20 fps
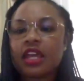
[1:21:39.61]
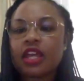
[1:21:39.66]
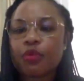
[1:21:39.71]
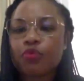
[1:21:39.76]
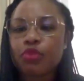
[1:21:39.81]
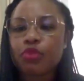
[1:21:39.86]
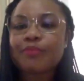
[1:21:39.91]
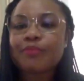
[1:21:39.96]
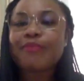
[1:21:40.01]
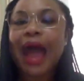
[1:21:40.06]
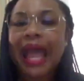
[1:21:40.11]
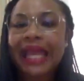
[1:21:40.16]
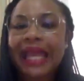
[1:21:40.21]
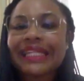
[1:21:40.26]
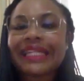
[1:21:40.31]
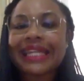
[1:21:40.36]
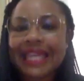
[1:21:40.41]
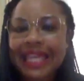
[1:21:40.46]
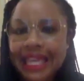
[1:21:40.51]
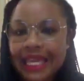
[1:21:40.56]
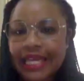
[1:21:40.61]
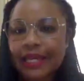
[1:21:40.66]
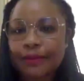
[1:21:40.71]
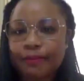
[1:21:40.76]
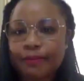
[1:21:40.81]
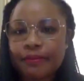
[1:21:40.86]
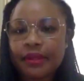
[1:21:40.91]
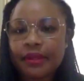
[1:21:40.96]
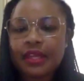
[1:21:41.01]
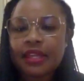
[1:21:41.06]
reminding
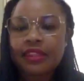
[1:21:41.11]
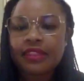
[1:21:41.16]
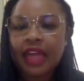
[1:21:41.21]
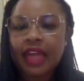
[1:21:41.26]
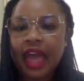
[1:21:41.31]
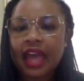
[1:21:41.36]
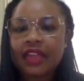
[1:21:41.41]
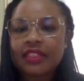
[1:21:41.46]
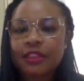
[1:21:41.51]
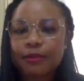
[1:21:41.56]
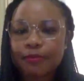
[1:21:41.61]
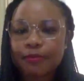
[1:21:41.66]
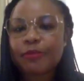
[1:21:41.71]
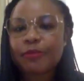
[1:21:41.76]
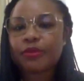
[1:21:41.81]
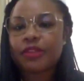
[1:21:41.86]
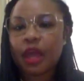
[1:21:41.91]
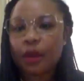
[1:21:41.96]
him that the people